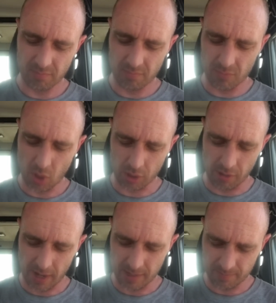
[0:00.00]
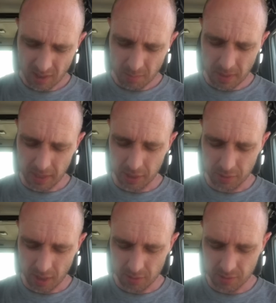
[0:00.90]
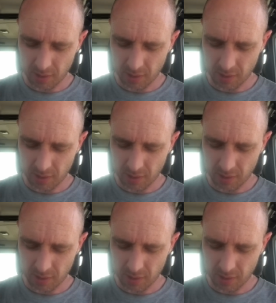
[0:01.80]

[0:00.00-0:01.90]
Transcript: not great, but then who knows?